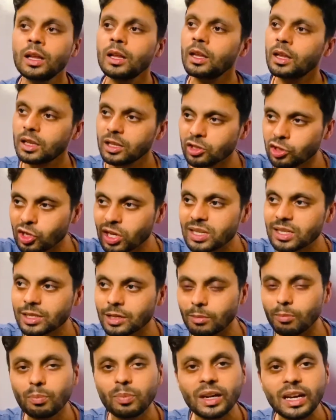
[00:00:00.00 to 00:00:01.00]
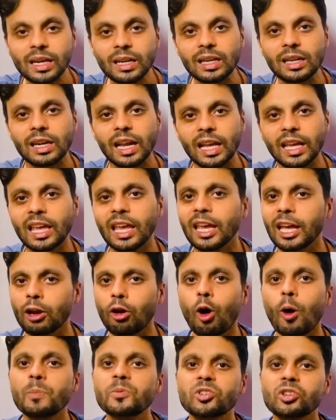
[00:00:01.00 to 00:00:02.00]
Just simply taking an
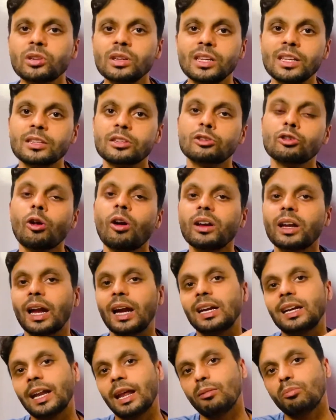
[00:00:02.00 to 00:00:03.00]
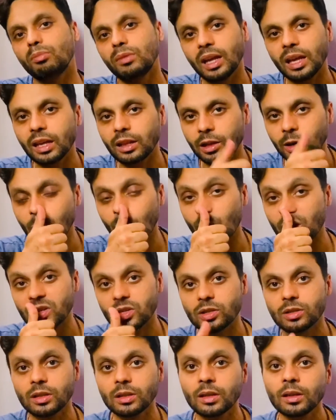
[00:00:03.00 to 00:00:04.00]
option is not attempting the
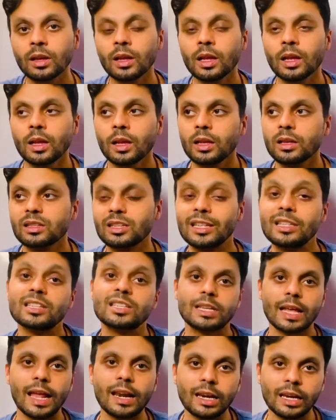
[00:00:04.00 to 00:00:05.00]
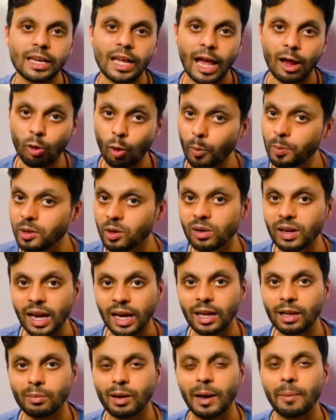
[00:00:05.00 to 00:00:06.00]
question sincerely. I hope you're
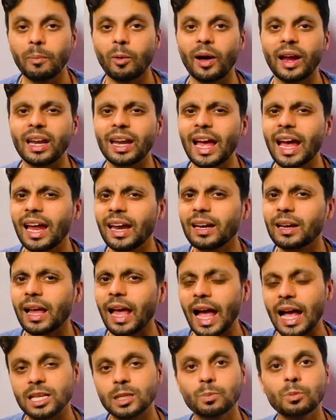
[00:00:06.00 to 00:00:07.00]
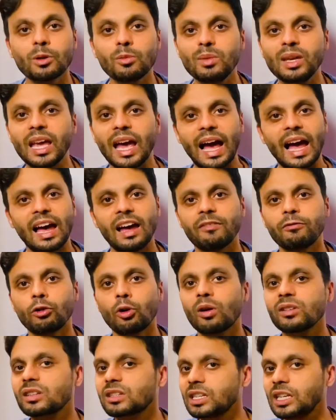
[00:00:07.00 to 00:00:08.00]
getting my point. And as per me, I have
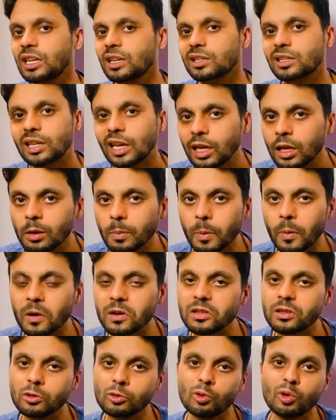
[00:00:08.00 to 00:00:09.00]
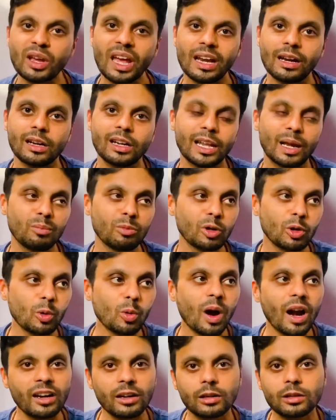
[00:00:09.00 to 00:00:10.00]
not seen a single person who can attempt
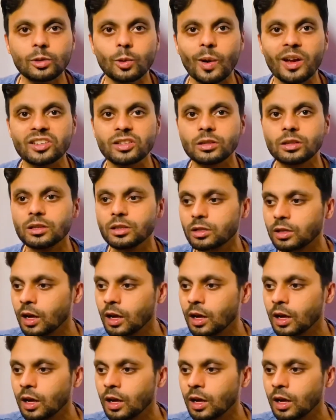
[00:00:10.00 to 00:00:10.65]
200 questions,